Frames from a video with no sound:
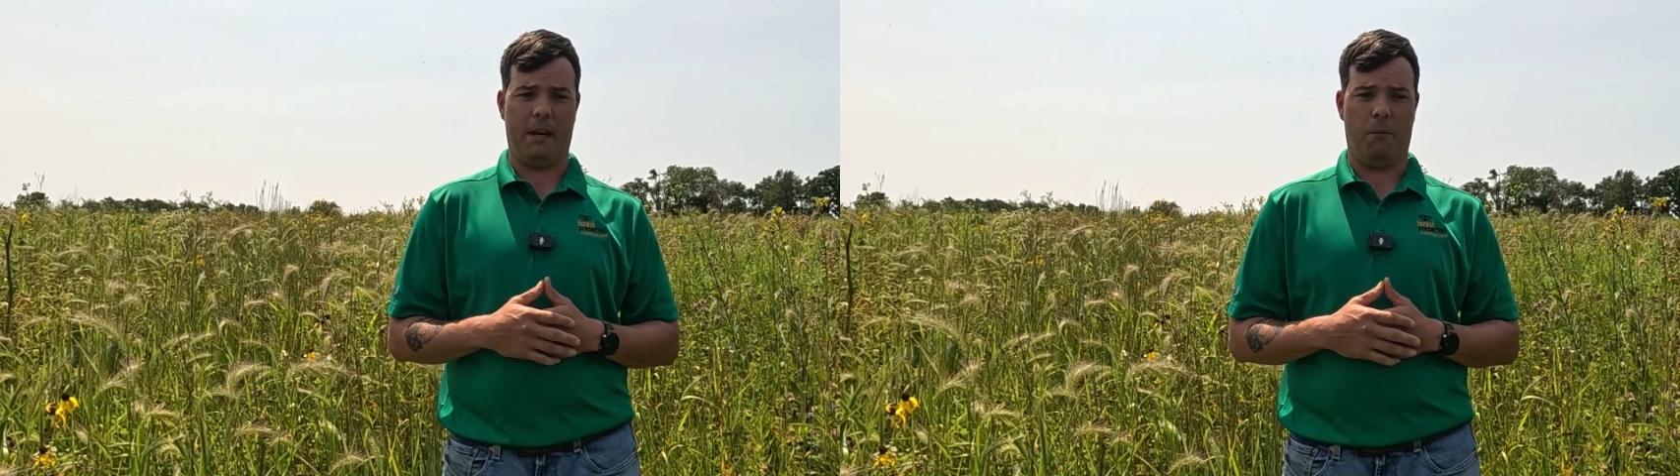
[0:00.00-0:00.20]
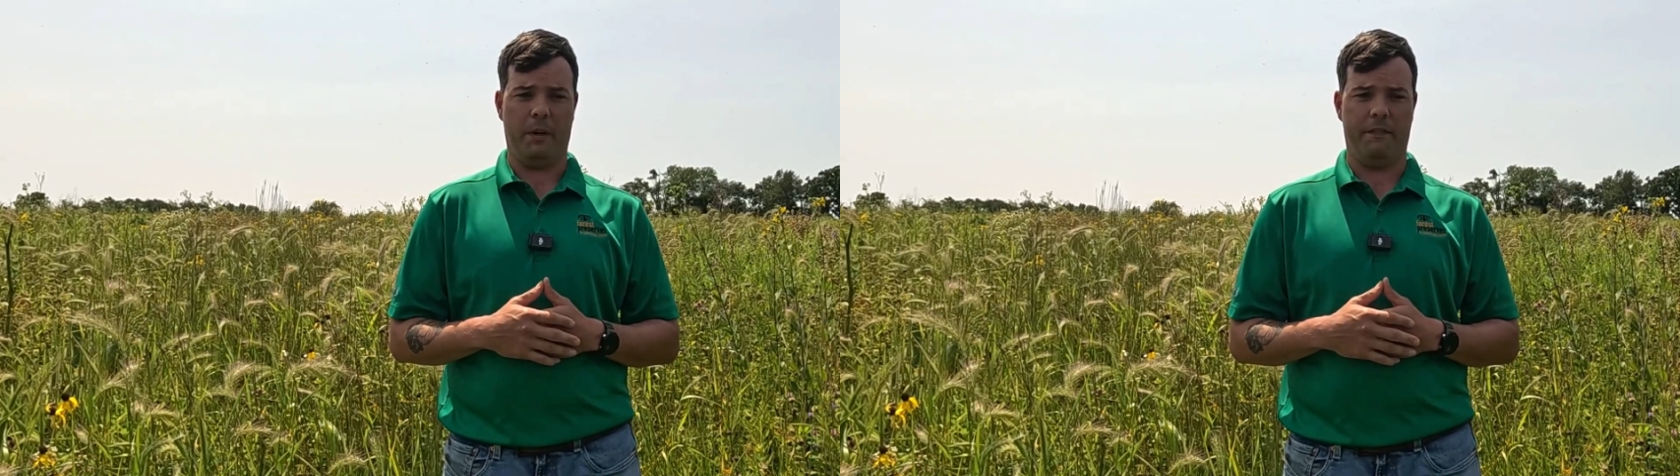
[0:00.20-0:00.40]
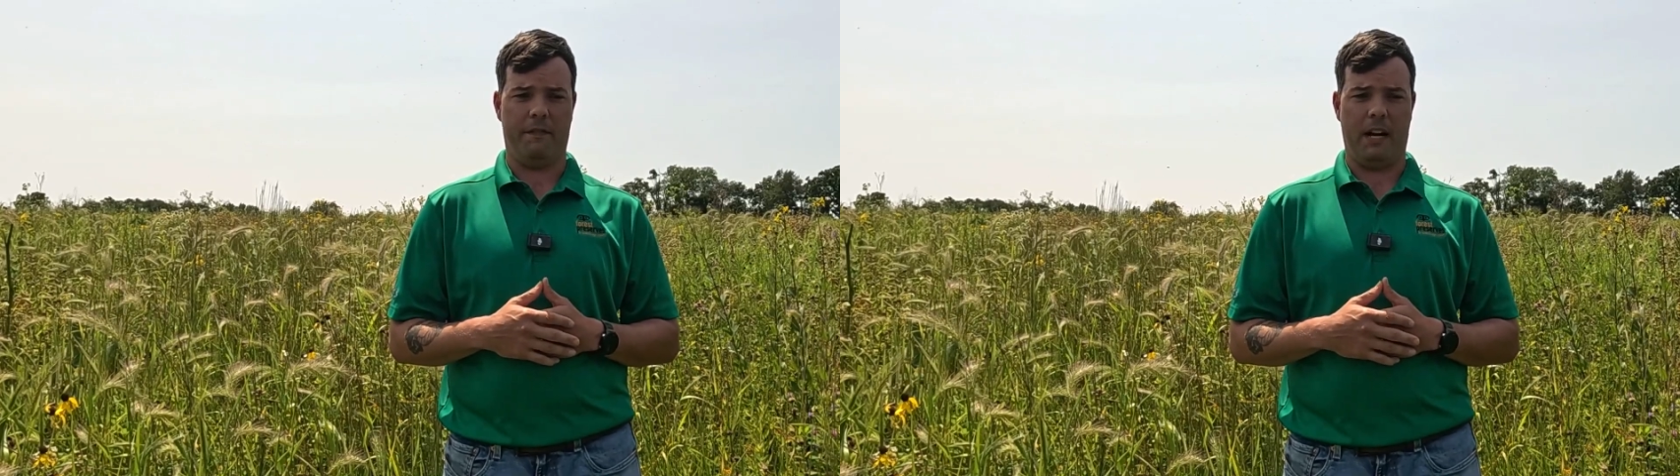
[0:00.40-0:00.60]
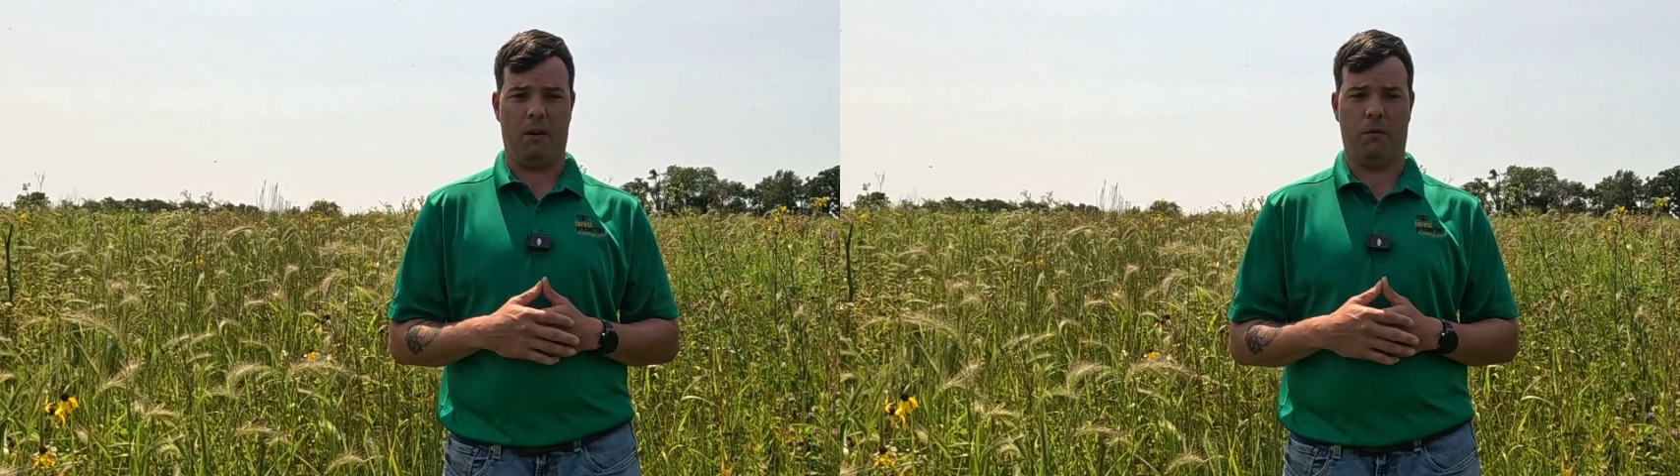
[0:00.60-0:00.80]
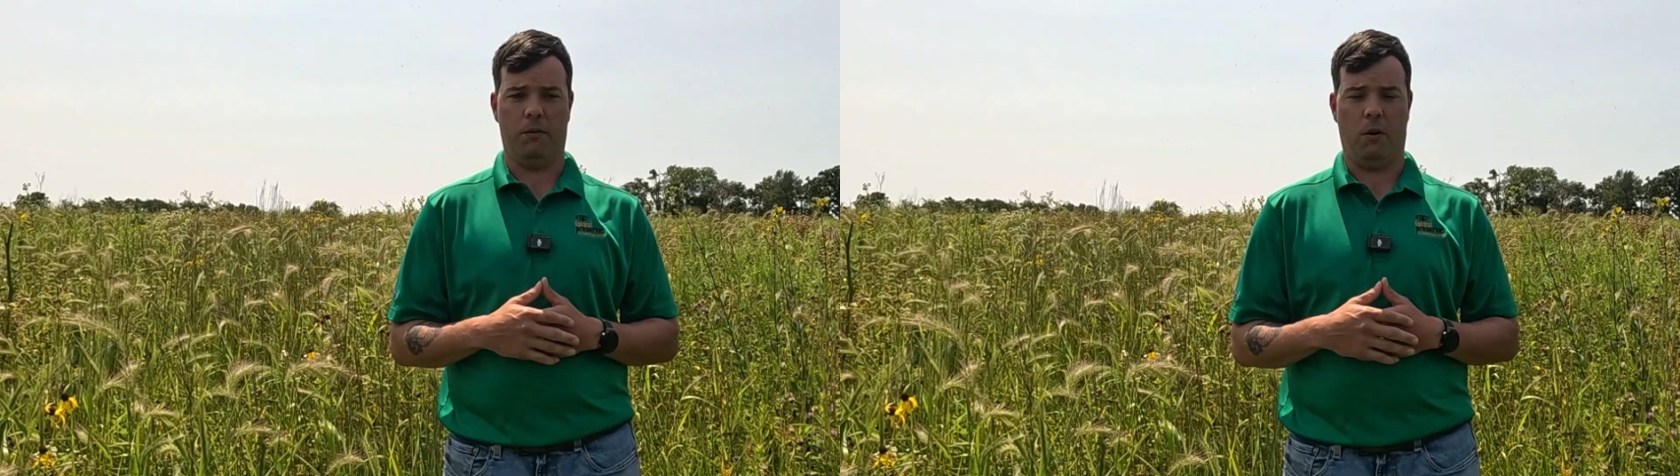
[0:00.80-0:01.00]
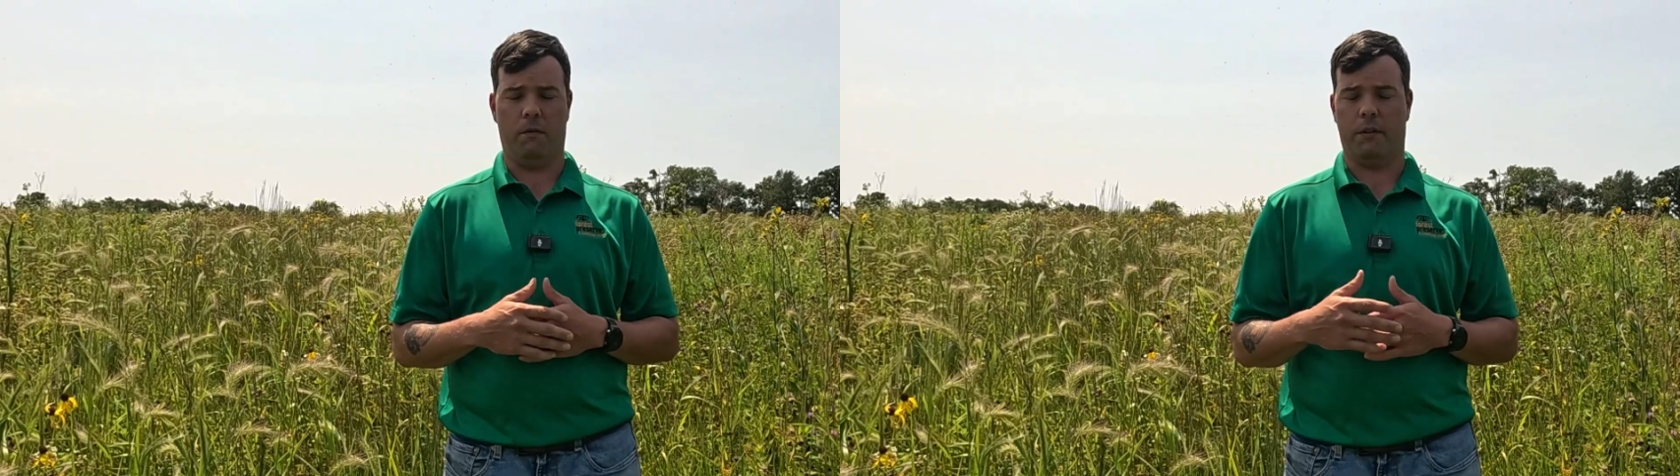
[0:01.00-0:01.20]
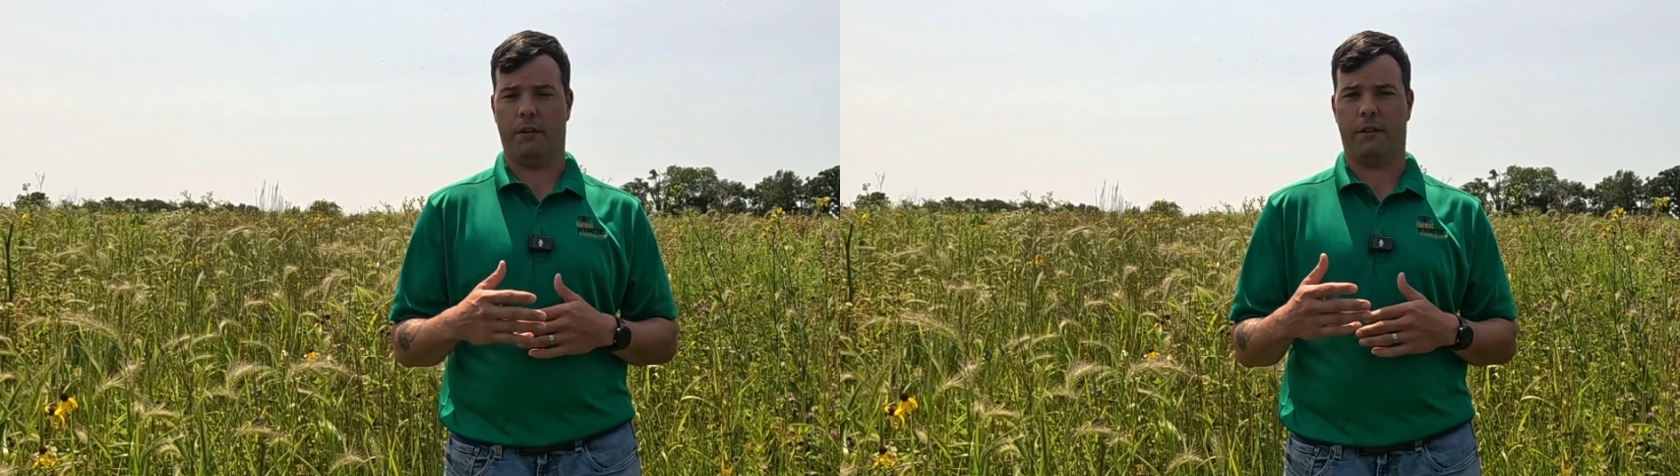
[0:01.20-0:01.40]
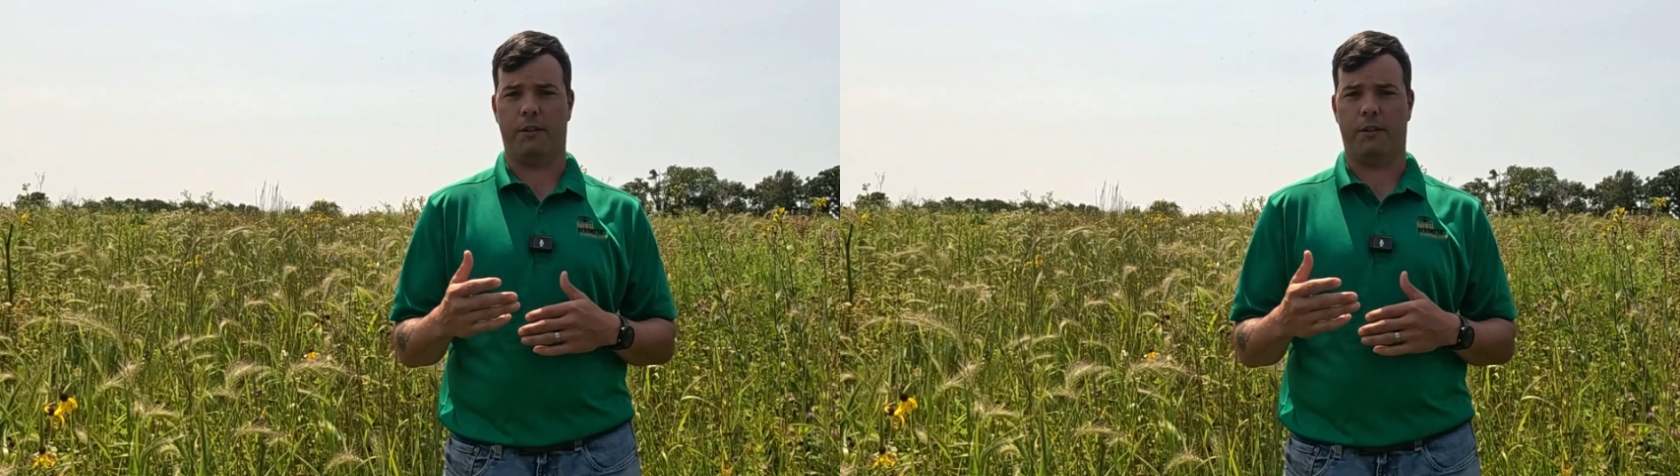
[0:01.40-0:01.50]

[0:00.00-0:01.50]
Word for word: and we found over